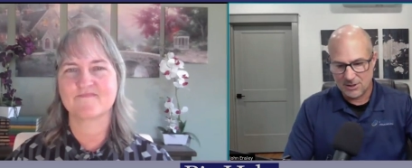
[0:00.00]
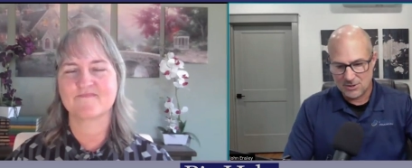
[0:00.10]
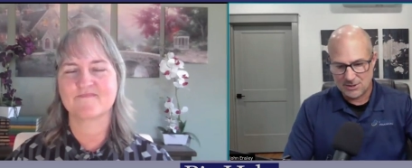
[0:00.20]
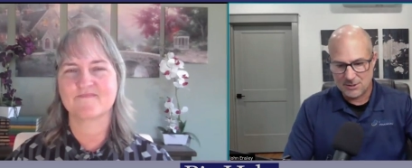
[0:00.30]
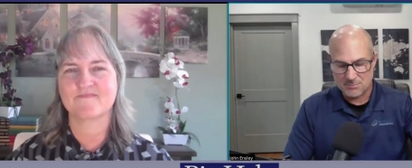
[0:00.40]

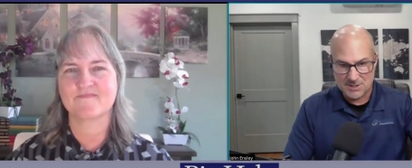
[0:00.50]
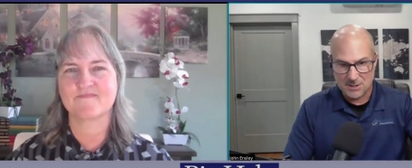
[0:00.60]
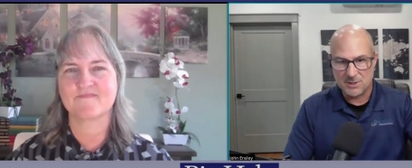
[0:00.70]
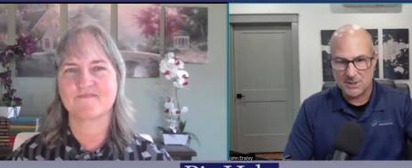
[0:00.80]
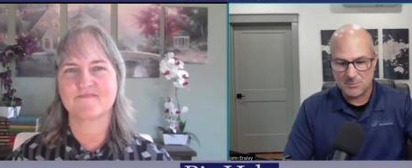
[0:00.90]
Speaker 1: large lump
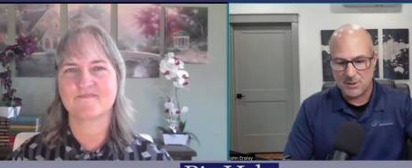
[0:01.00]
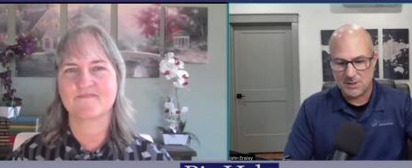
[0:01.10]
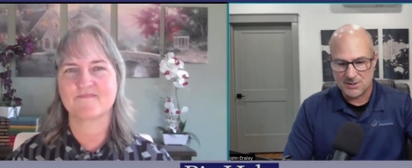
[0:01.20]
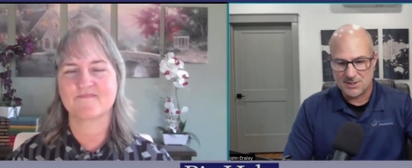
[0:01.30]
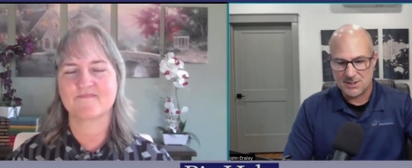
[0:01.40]
sum into the
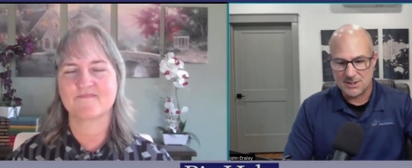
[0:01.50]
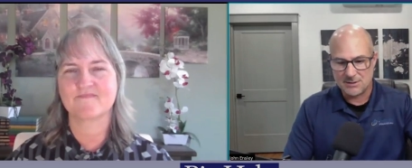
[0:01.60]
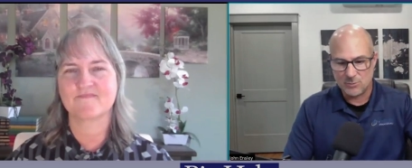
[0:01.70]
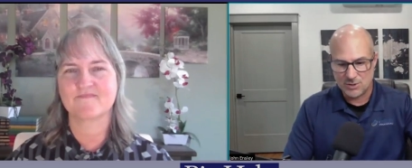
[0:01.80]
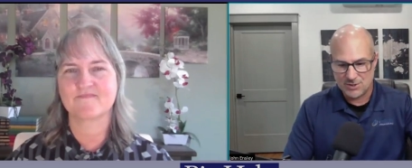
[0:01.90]
policy,
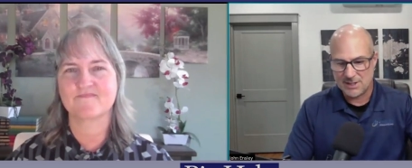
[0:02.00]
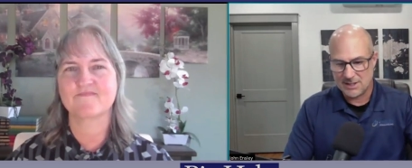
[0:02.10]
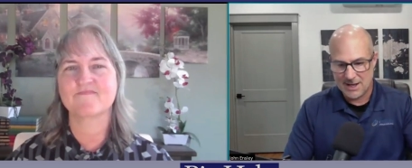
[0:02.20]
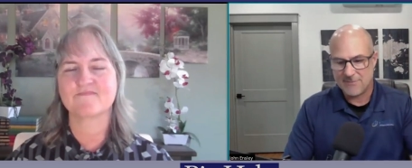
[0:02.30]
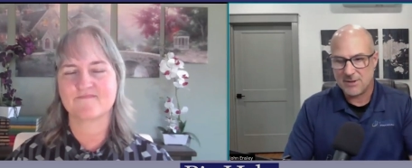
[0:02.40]
which then
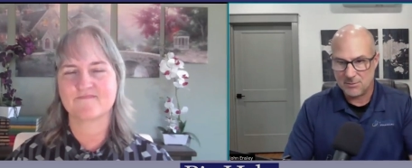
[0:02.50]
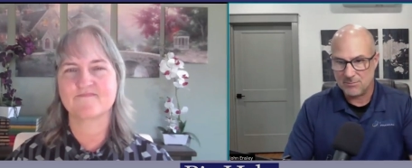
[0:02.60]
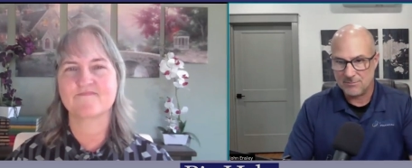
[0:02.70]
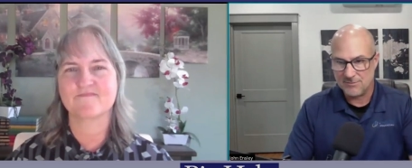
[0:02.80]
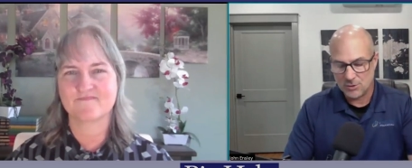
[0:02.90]
gave
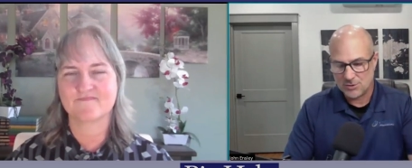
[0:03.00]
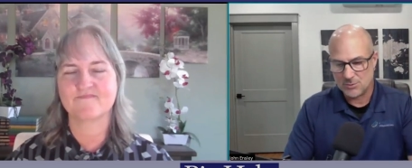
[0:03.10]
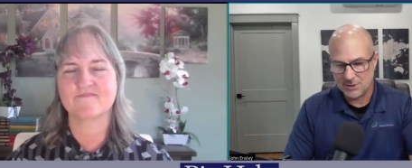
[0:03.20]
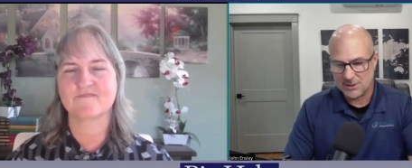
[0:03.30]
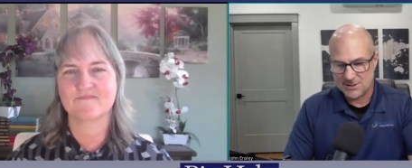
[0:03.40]
him
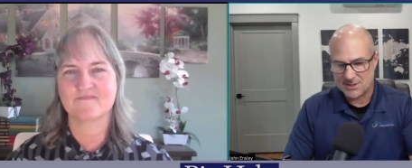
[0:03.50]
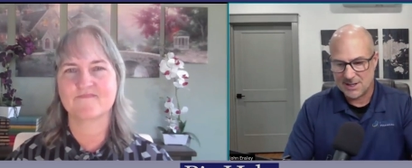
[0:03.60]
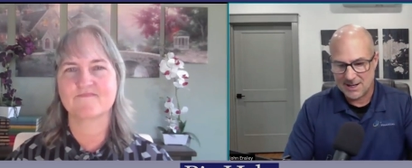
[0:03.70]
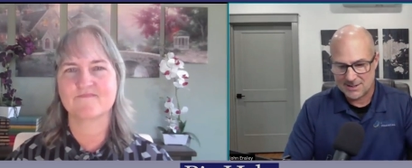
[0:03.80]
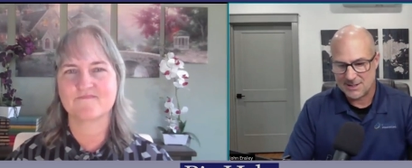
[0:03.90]
virtual instant
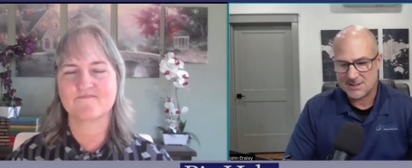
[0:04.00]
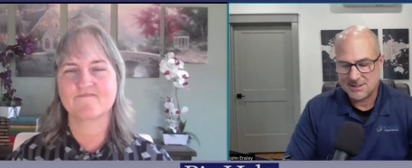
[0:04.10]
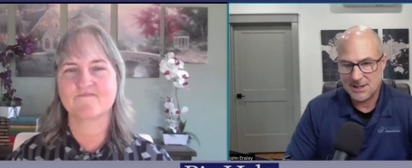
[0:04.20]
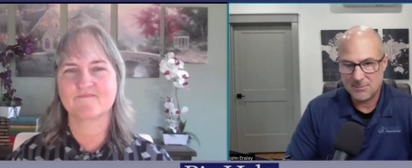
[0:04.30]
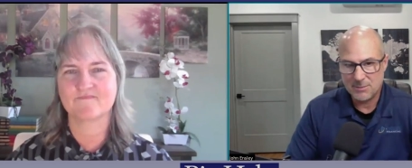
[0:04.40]
access
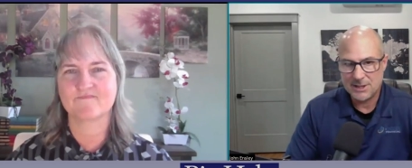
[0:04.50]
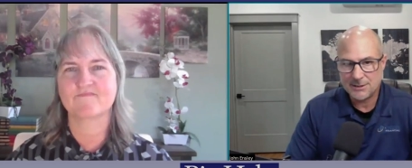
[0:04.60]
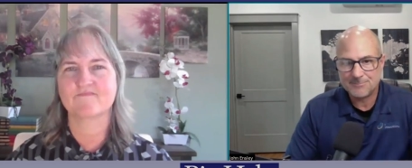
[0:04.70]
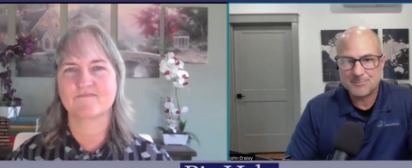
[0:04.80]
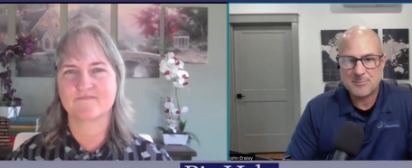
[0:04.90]
to that money.
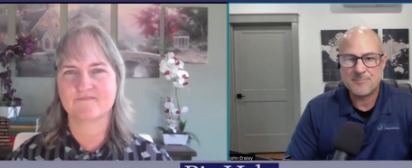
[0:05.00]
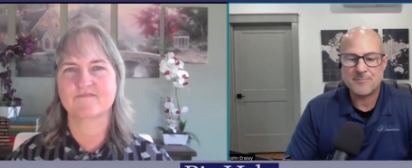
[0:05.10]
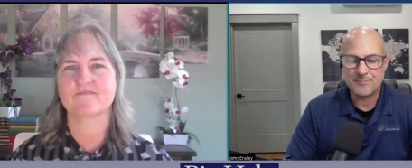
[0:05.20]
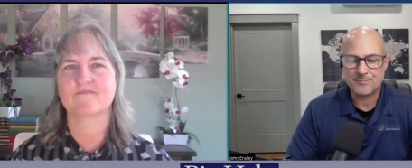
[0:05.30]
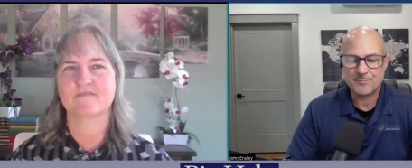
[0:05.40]

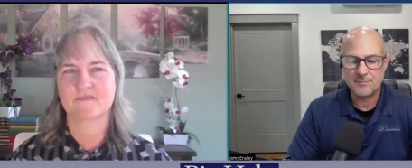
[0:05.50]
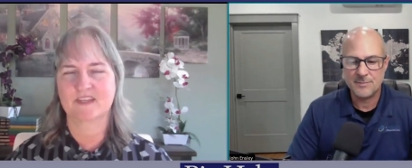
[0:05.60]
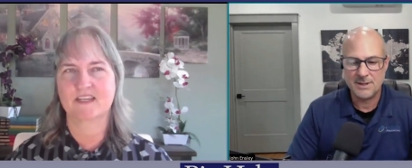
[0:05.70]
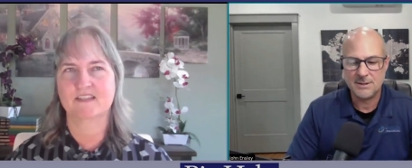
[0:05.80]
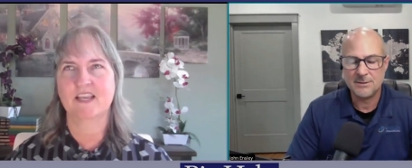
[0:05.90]

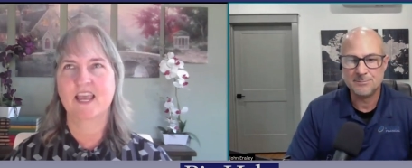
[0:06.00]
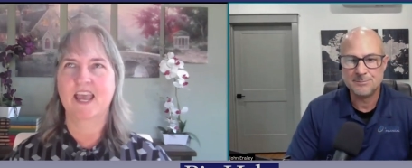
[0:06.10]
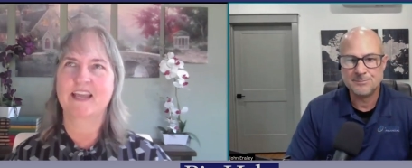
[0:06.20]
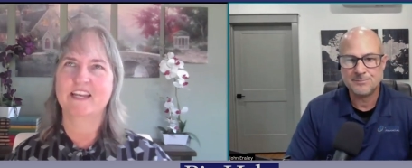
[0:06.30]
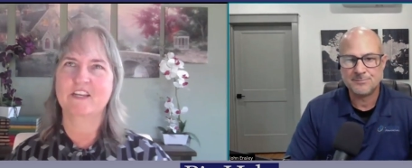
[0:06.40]
Speaker 2: Nice.
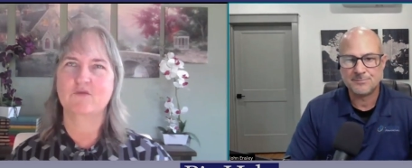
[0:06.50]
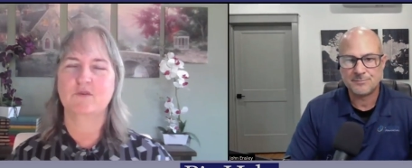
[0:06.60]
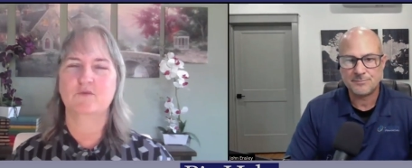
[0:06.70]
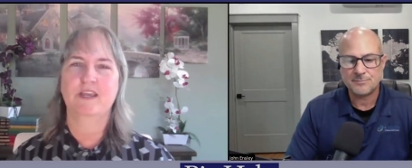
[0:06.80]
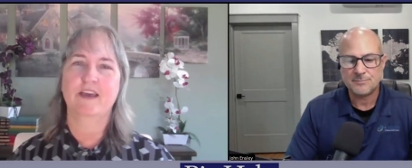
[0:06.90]
And I know
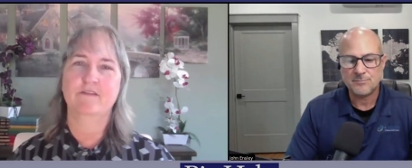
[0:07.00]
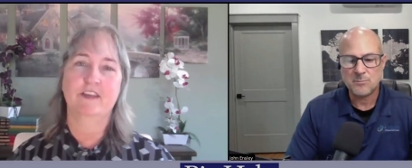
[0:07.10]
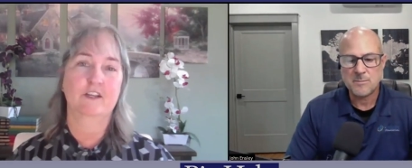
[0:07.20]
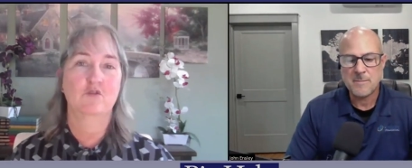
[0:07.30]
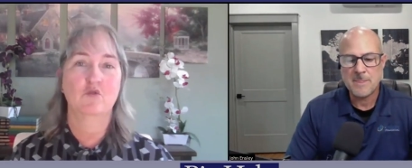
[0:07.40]
when we have
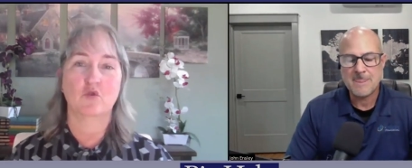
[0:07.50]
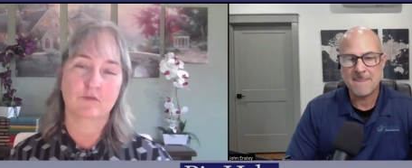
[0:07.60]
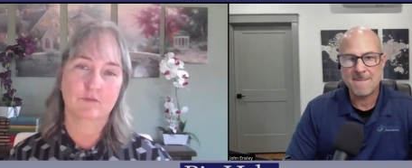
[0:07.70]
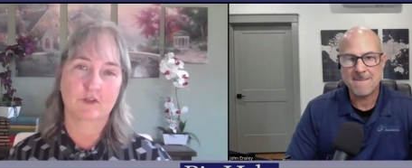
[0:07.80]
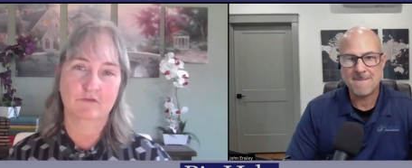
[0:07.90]
like
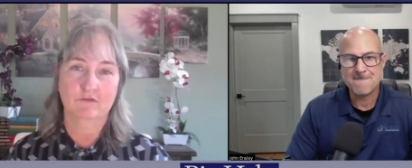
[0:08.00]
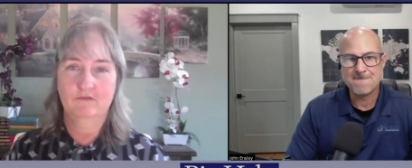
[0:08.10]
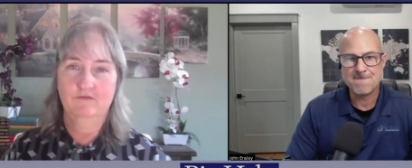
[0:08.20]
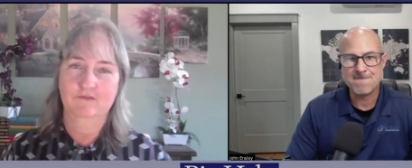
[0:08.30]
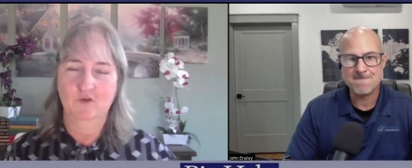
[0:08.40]
normal
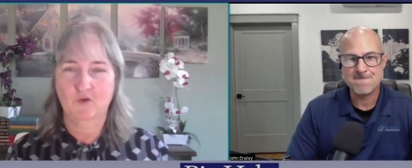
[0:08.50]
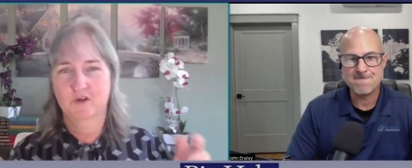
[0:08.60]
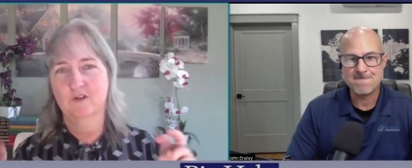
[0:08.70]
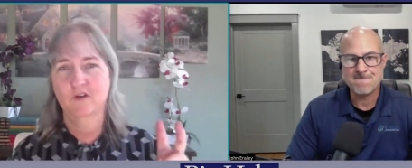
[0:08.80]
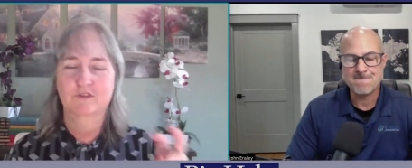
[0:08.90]
quote
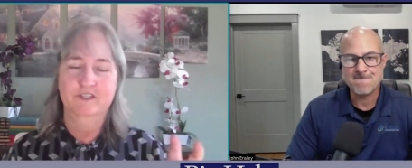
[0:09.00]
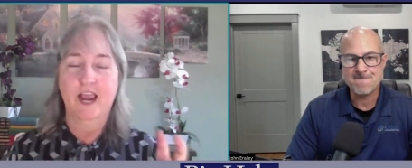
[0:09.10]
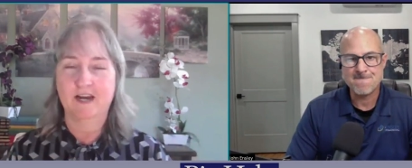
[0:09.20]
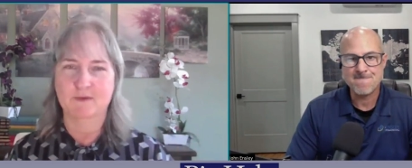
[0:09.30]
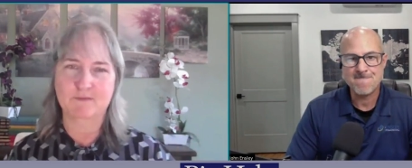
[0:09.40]
unquote
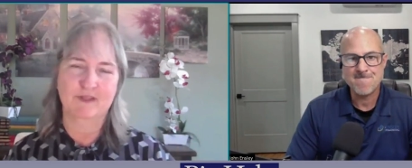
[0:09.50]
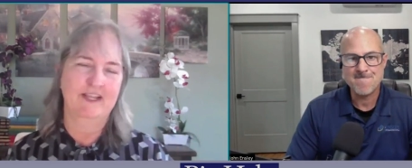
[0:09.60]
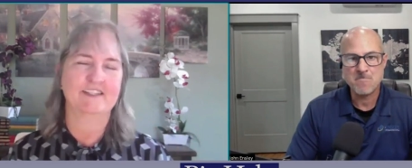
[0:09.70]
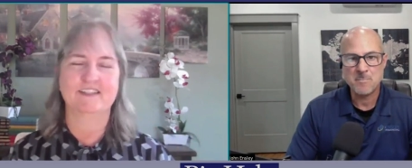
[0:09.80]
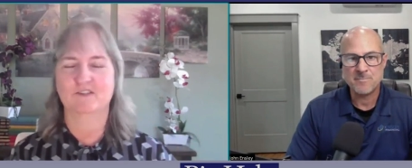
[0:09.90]
retirement
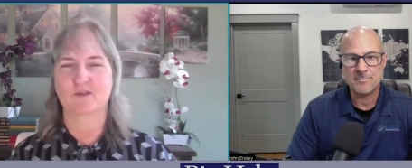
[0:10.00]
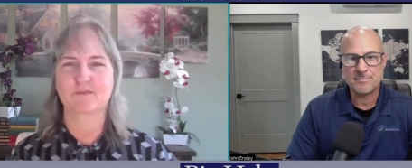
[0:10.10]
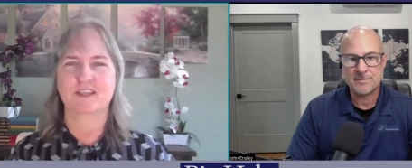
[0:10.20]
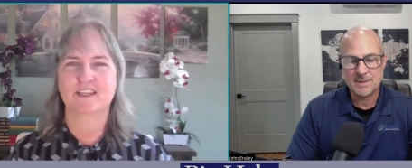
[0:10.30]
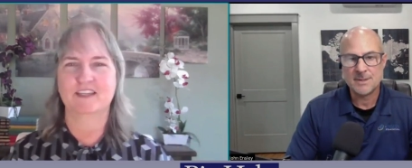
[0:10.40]
plans, as I'm
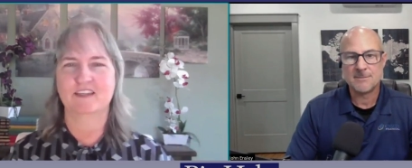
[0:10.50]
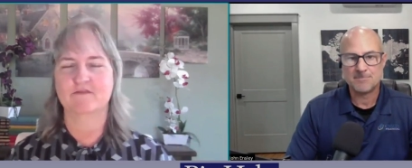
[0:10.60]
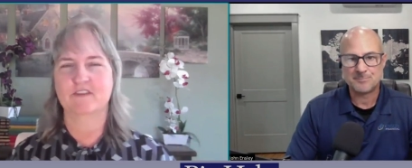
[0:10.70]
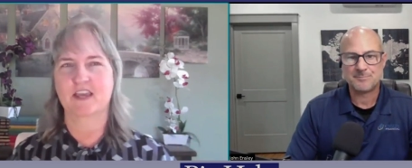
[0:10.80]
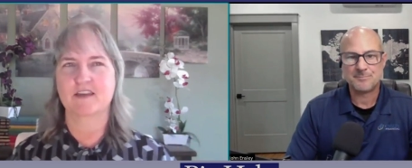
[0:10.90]
thinking
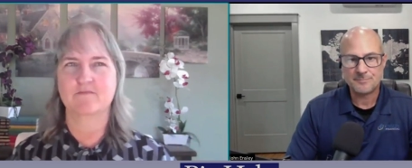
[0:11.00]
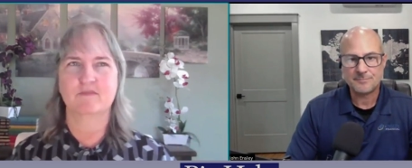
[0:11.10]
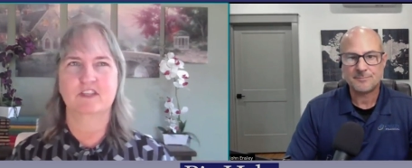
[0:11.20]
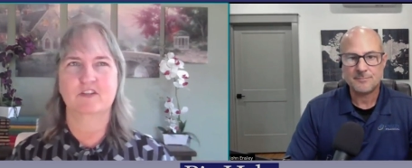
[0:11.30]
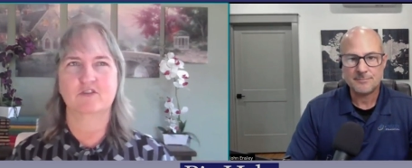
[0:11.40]
of
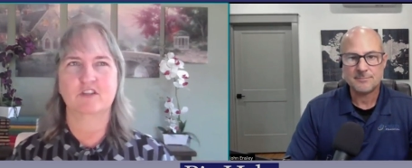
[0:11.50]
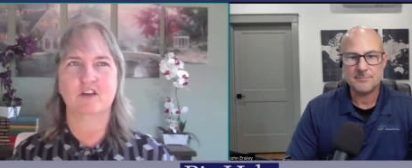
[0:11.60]
them, there's